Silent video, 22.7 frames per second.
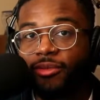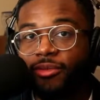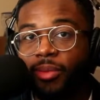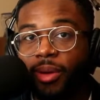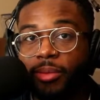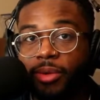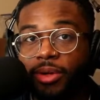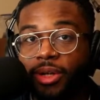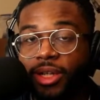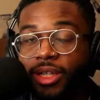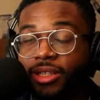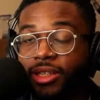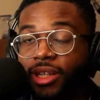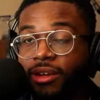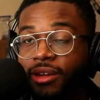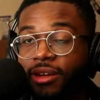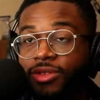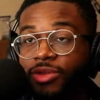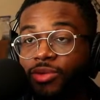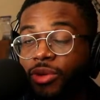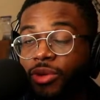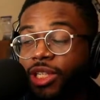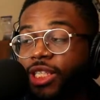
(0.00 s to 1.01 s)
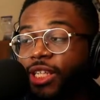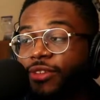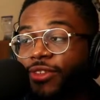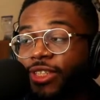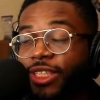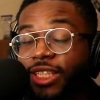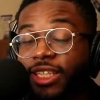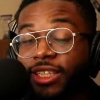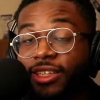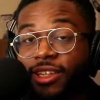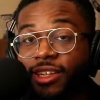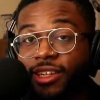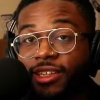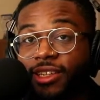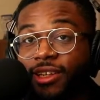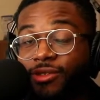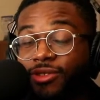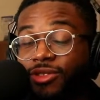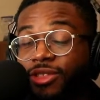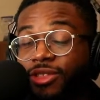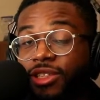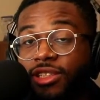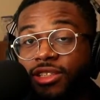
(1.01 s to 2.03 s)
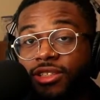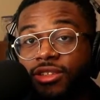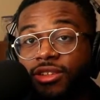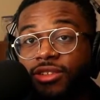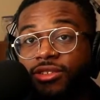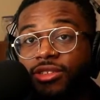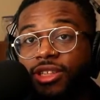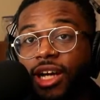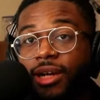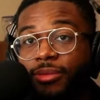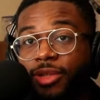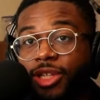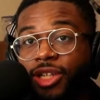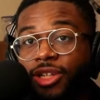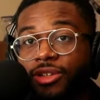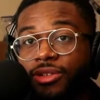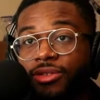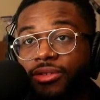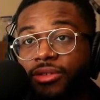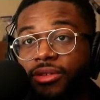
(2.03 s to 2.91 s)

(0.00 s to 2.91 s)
remember it, that 2017, like that was such a long time ago.